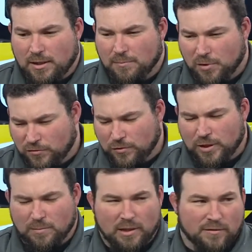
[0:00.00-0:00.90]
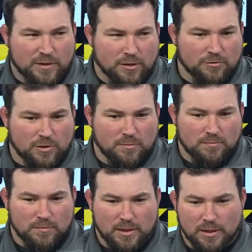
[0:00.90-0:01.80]
I perforated my left
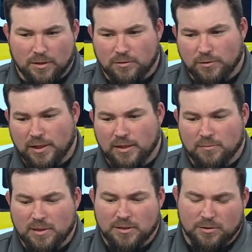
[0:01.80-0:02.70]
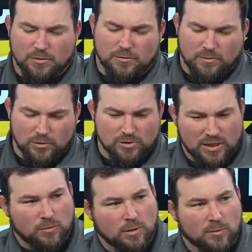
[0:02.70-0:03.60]
eardrum, and it created me to
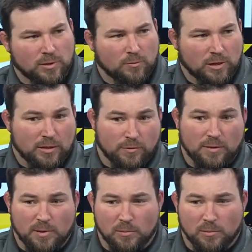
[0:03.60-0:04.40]
lose equilibrium when I'd ride my